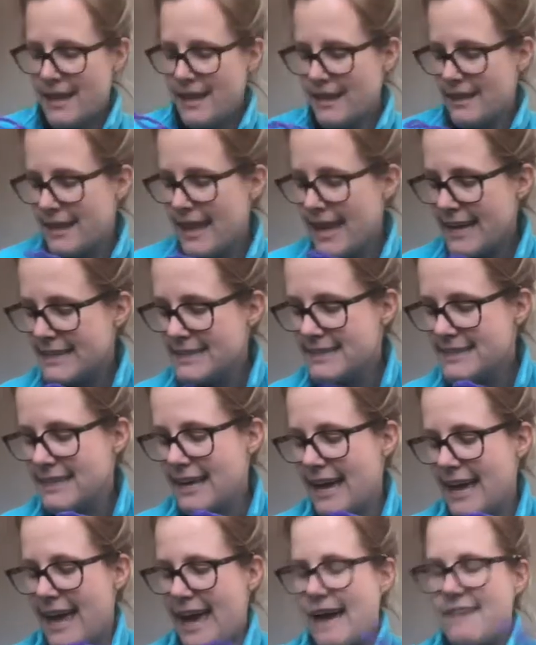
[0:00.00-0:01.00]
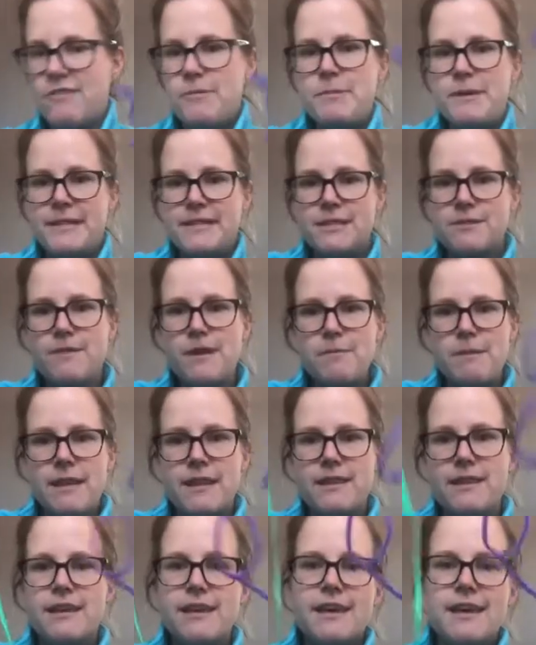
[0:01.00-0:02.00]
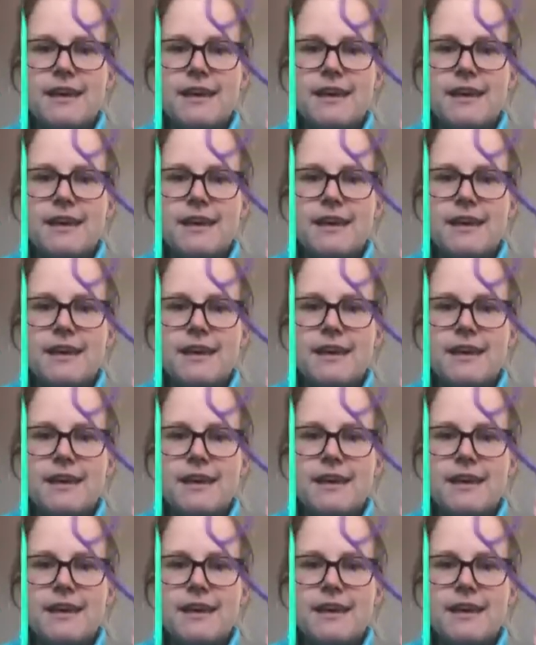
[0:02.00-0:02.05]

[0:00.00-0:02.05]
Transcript: Next, I have a piece of ribbon.